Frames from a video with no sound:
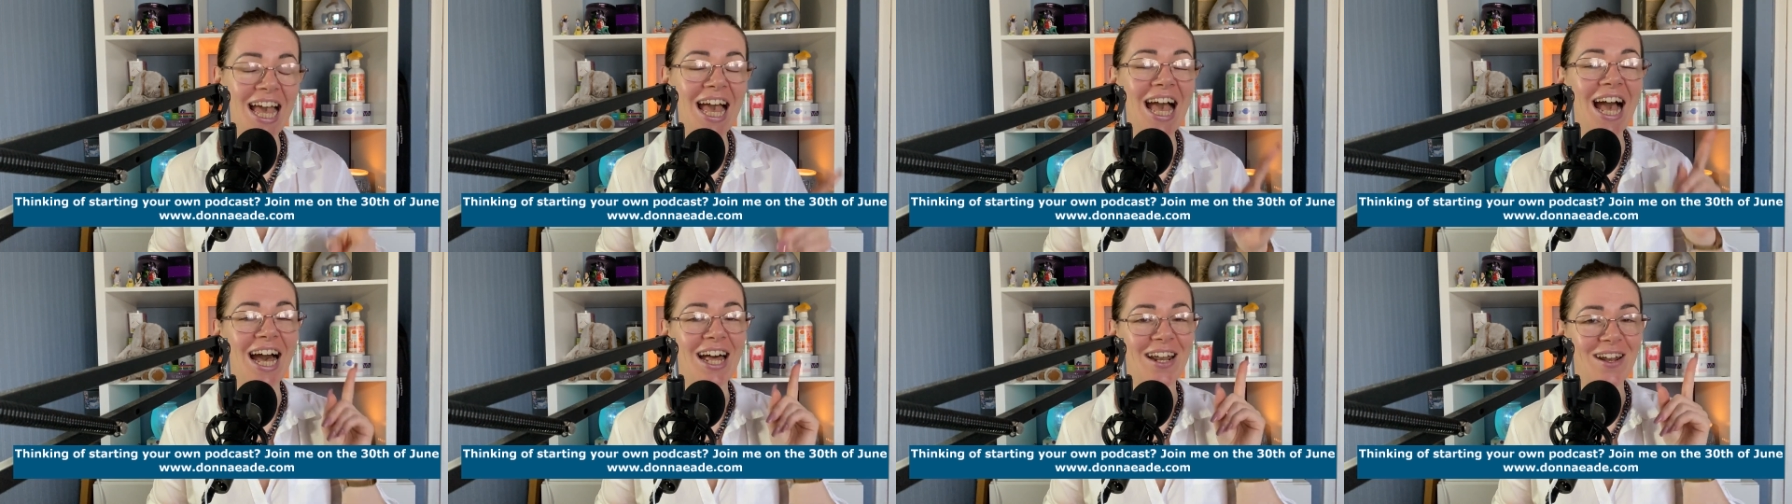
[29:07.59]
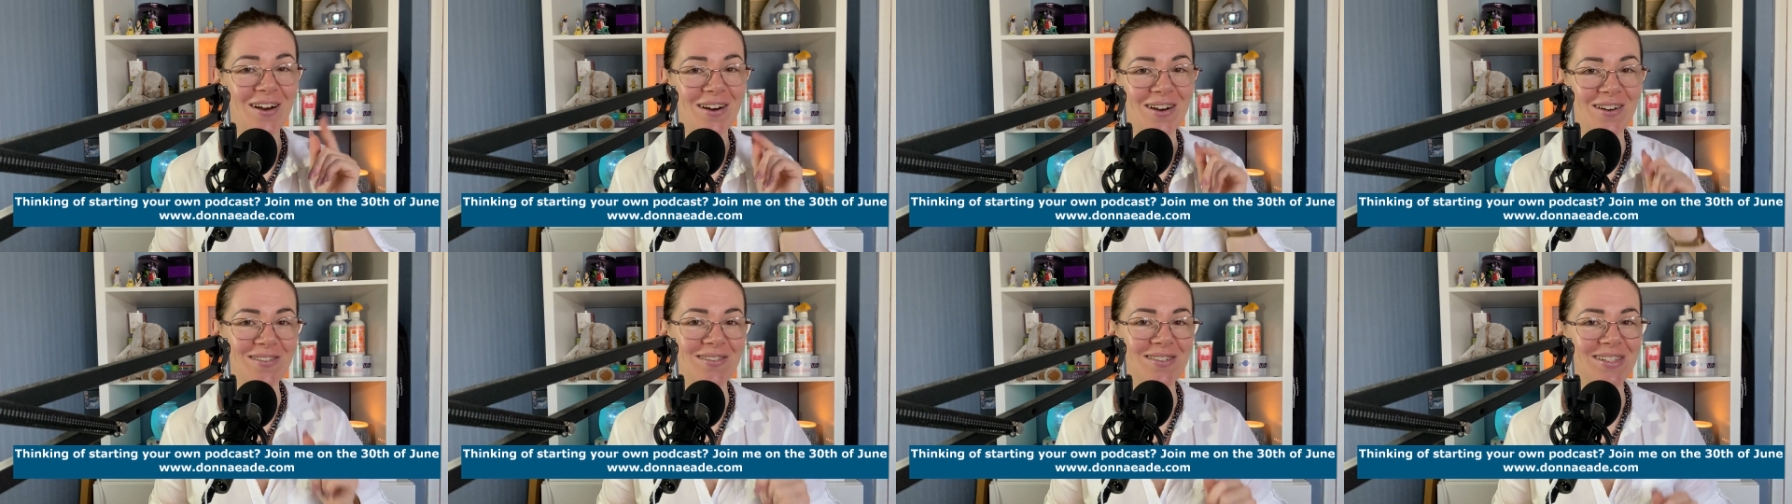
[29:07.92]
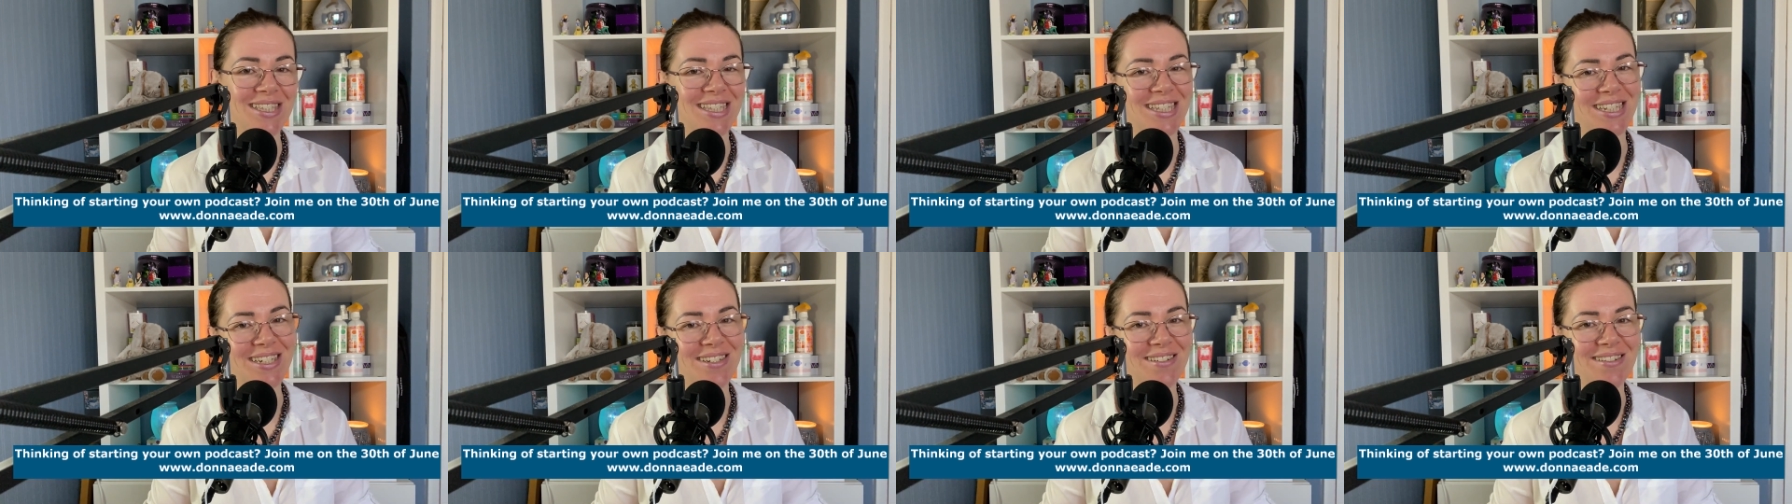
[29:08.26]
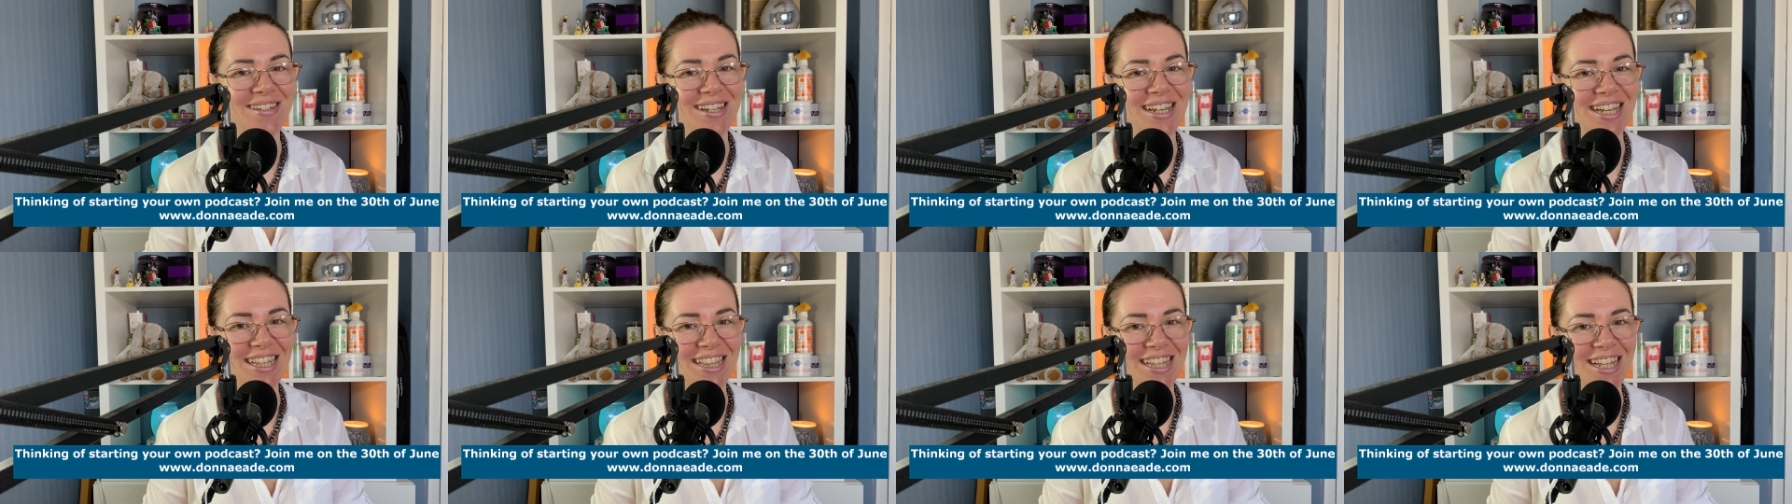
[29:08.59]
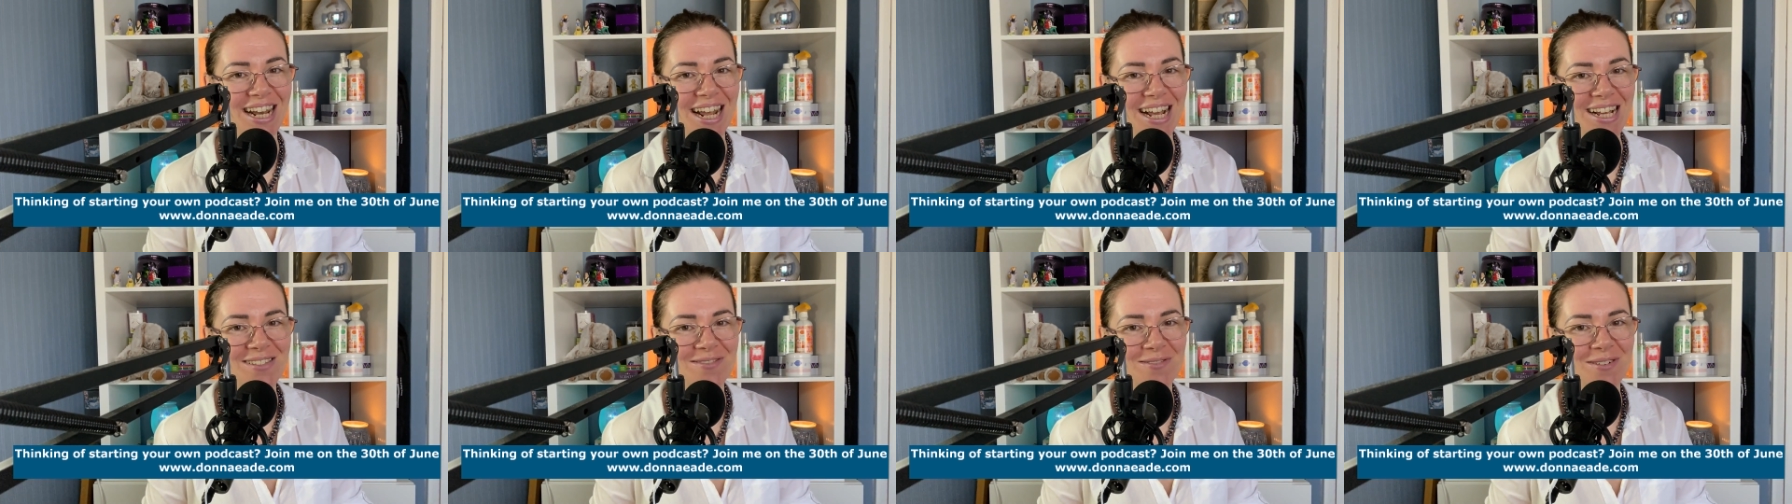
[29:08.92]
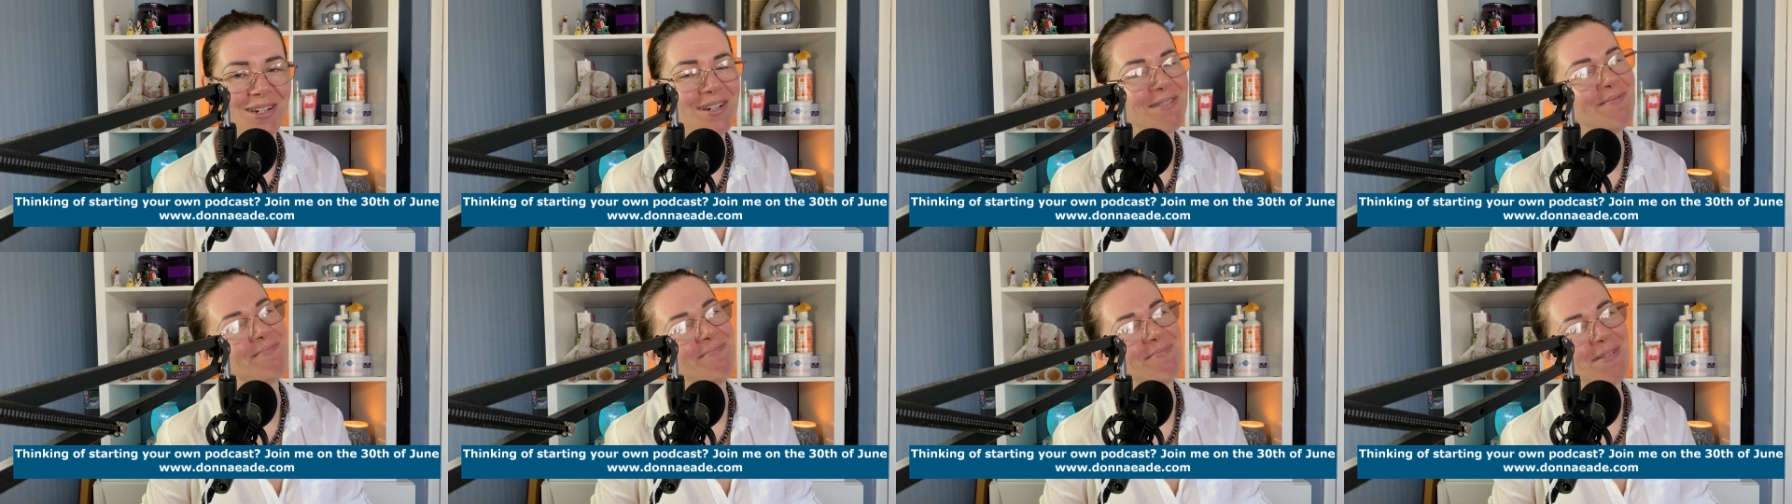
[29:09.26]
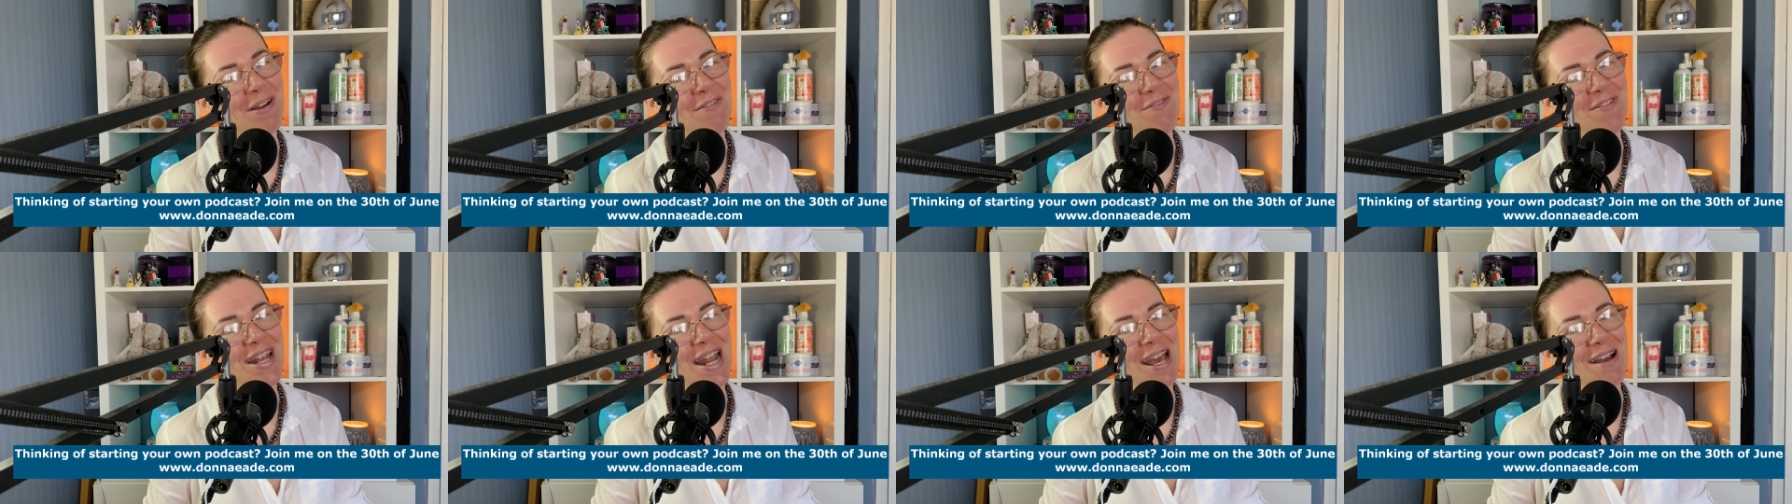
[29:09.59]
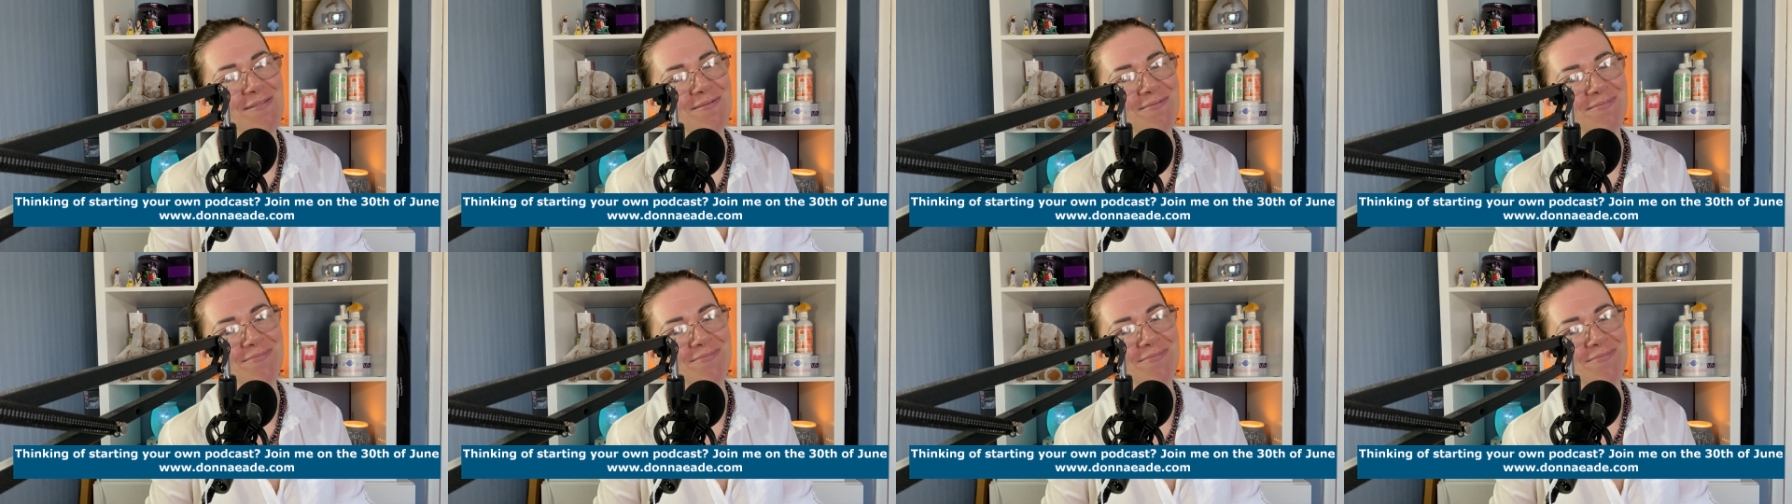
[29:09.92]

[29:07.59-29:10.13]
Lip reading: and I will see you in the next one. Bye for now.